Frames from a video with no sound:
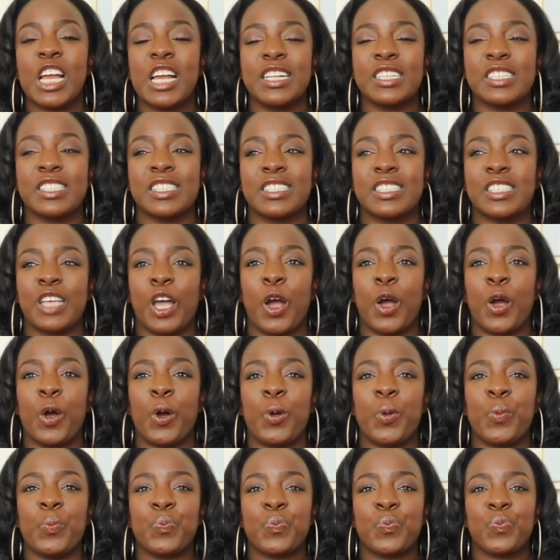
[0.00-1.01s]
and
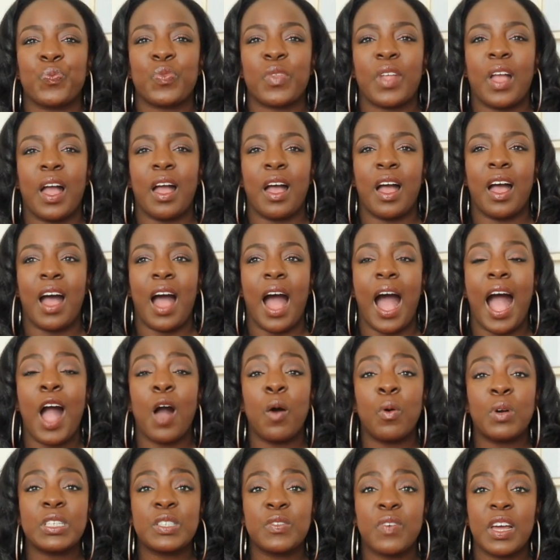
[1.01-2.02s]
so uh, I
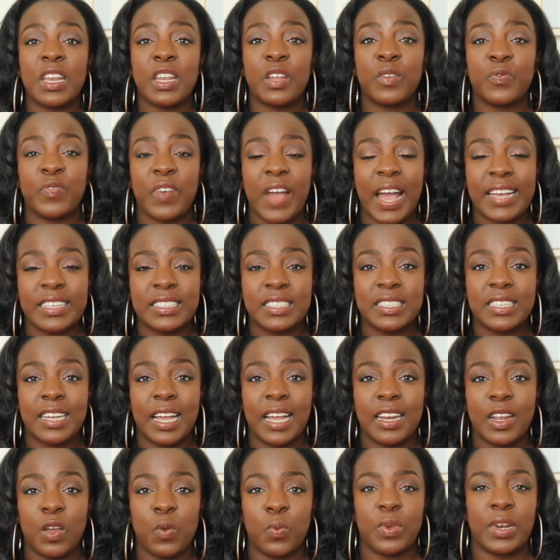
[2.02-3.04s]
always find it
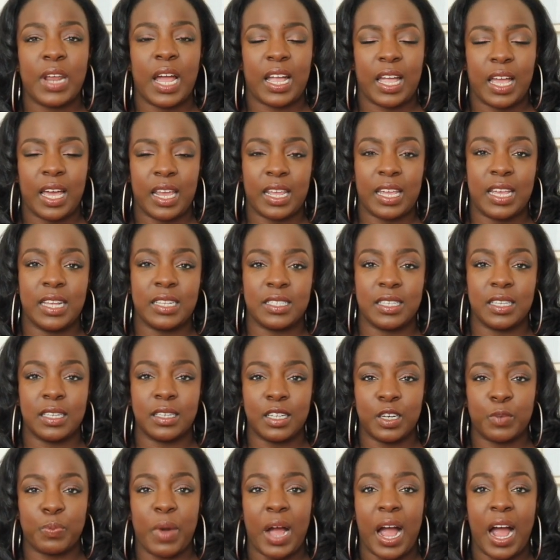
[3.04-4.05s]
fascinating when I kind of get to
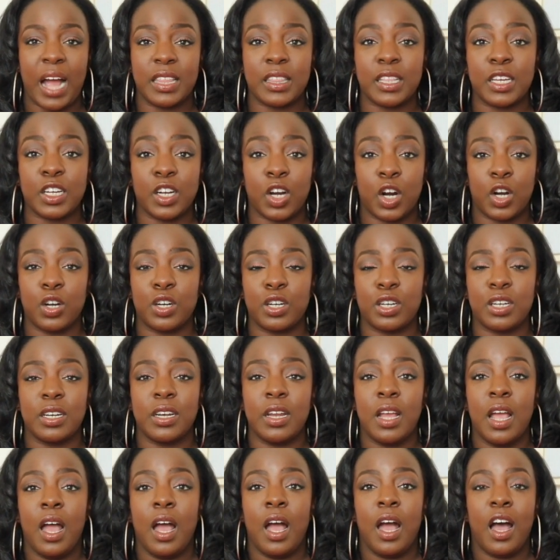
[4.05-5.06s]
look behind the
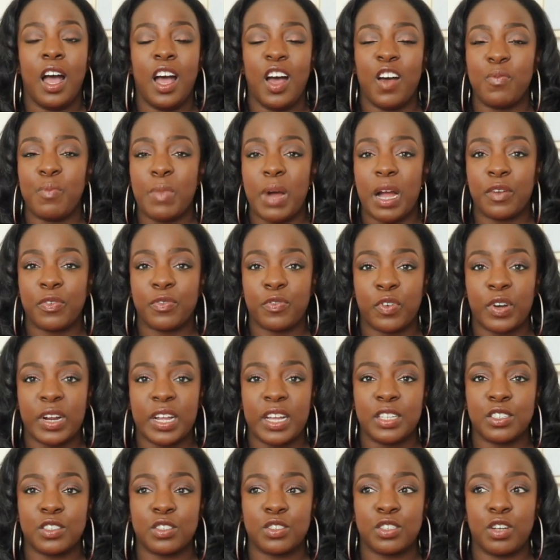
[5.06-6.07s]
curtain of my
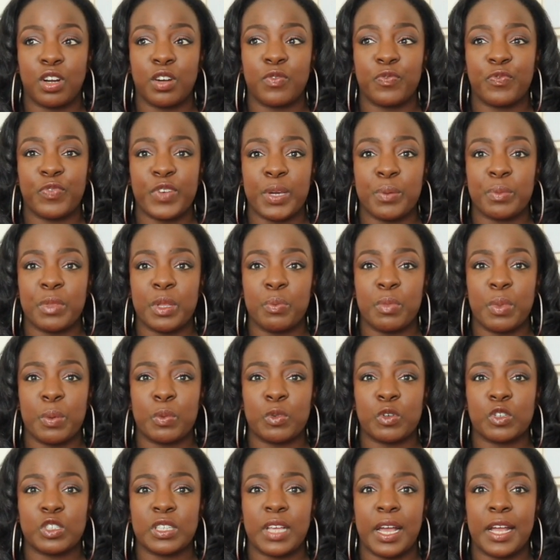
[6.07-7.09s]
friends or certain family
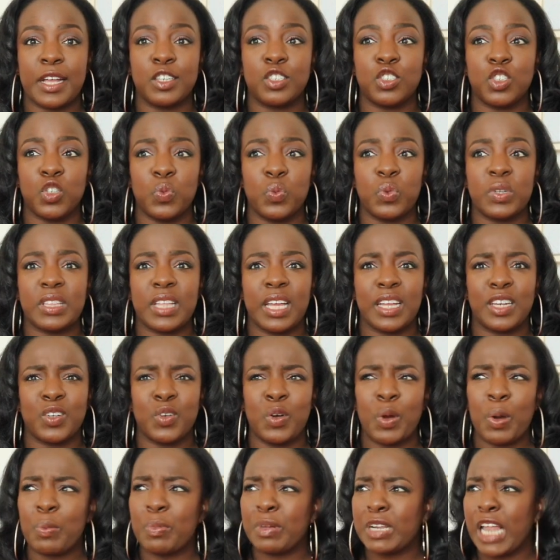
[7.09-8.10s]
members like do what they
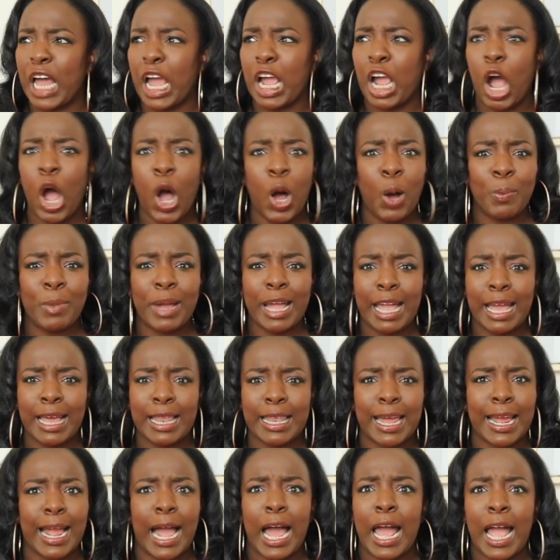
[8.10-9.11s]
do and be like, oh man,
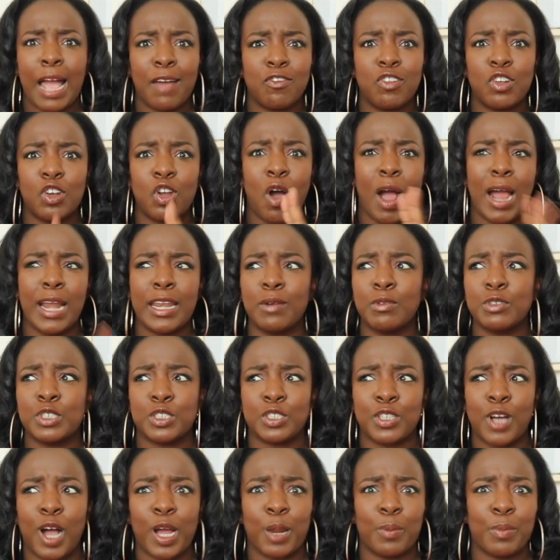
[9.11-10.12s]
like I have no idea what
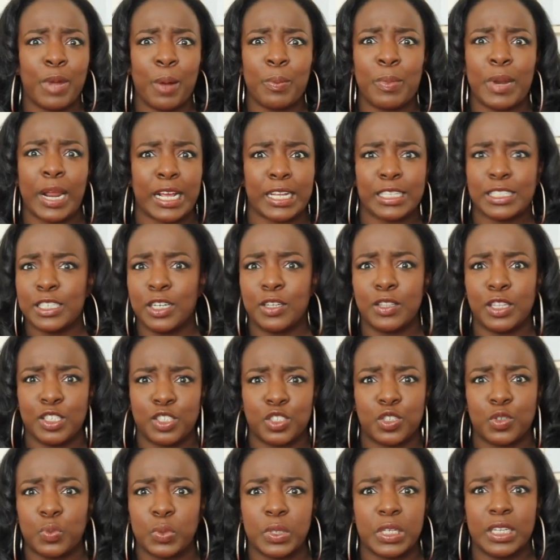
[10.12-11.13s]
you're talking about, but I can tell
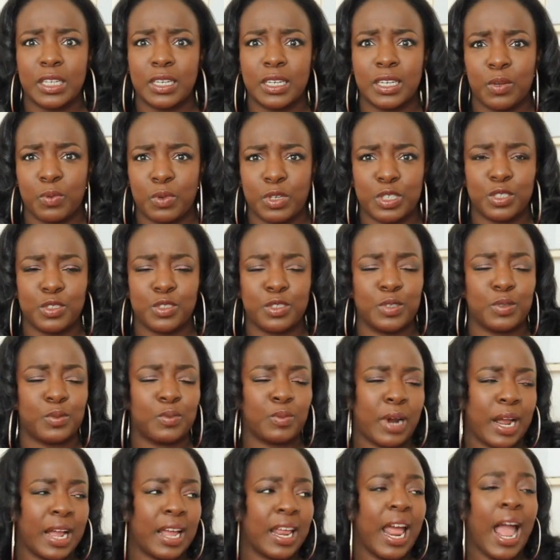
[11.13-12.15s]
that you're really good at what you do,
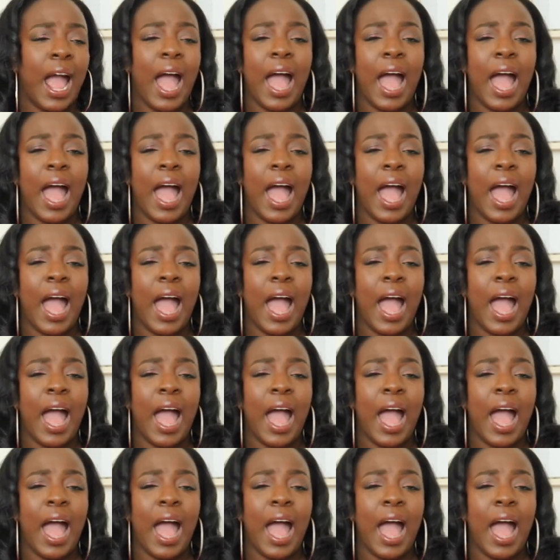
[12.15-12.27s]
right?